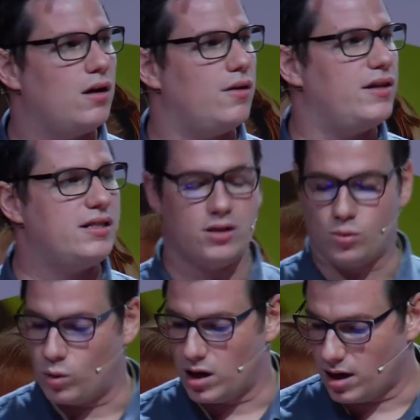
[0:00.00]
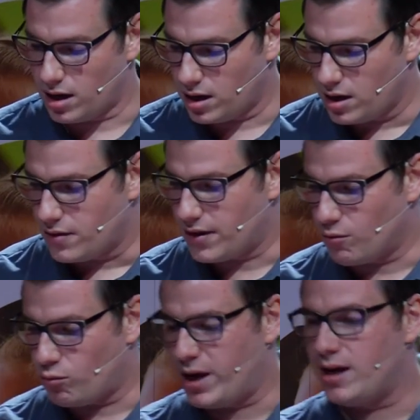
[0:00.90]
And this is where the
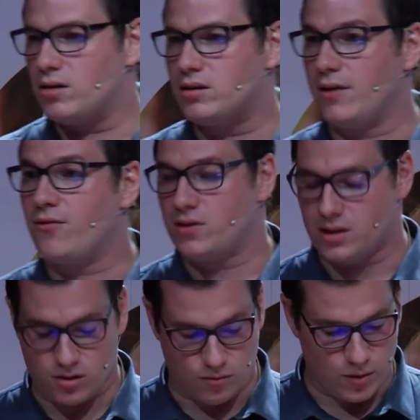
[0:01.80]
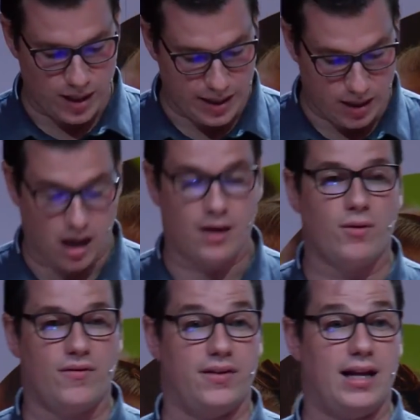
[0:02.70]
real differences really lie
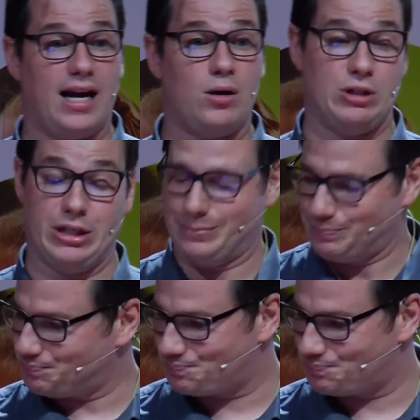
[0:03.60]
within the languages.